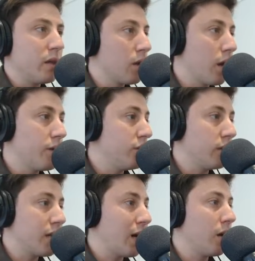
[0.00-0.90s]
loads that you
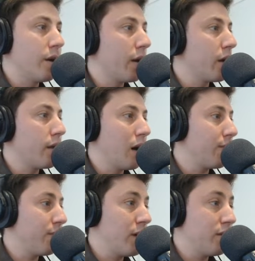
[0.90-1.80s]
can download.
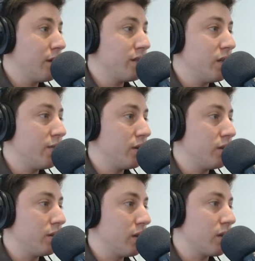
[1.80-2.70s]

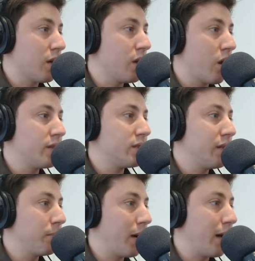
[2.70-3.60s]
There's like
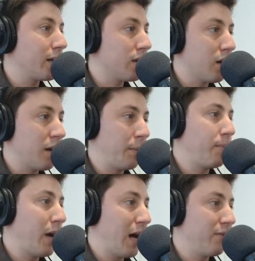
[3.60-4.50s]
19 packs that I
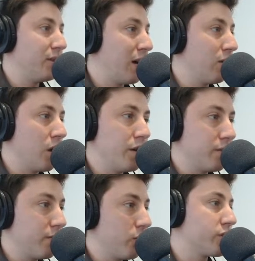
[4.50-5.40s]
haven't
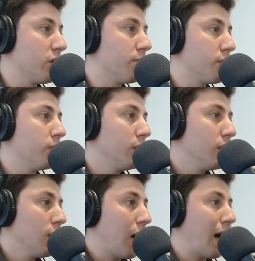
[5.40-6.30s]
downloaded, for example.
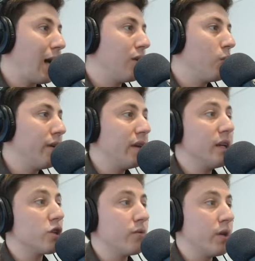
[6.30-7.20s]
And within
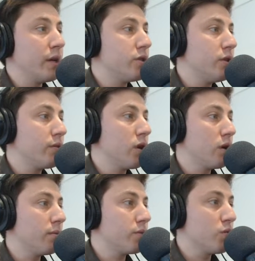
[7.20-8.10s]
each of these, you've
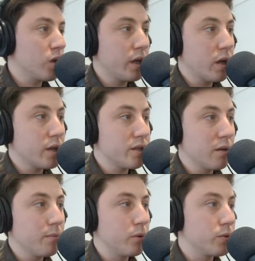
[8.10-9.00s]
got some really nice
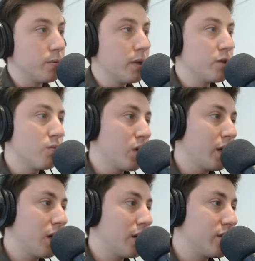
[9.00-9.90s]
samples and some
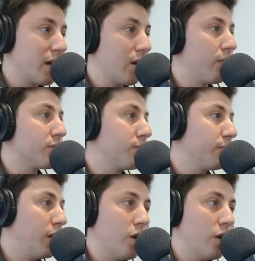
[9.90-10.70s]
really nice sounds, you know,